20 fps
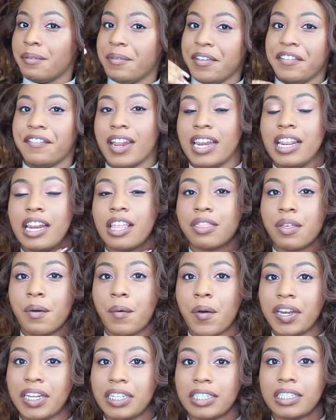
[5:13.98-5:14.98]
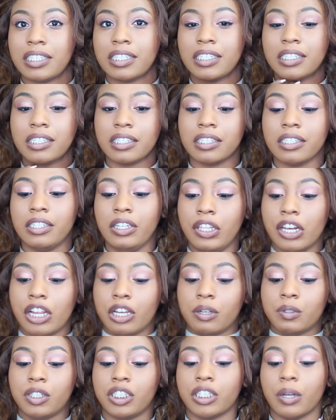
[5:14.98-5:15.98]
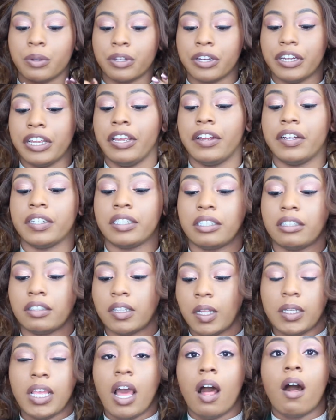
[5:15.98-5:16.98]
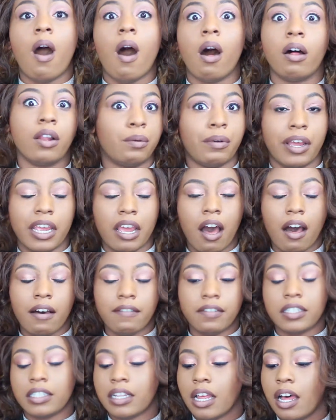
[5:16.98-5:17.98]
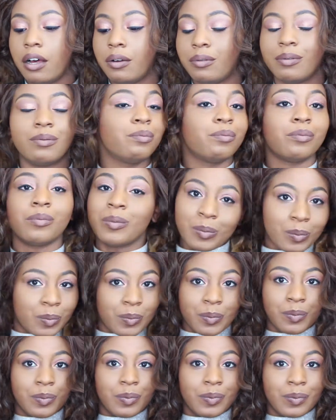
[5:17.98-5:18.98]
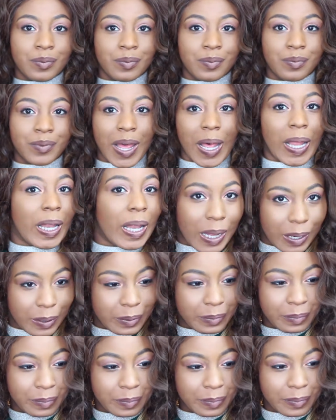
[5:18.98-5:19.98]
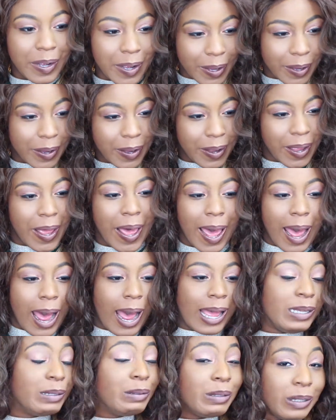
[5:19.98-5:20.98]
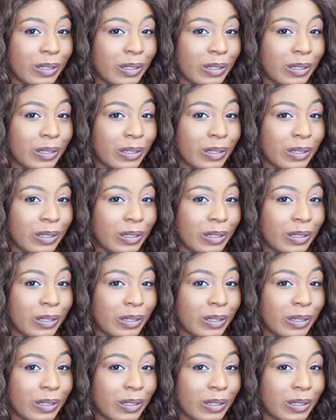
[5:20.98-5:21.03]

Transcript: it would be funny to throw in this, you know, choker here and just throw y'all all the way off. So, hello. How you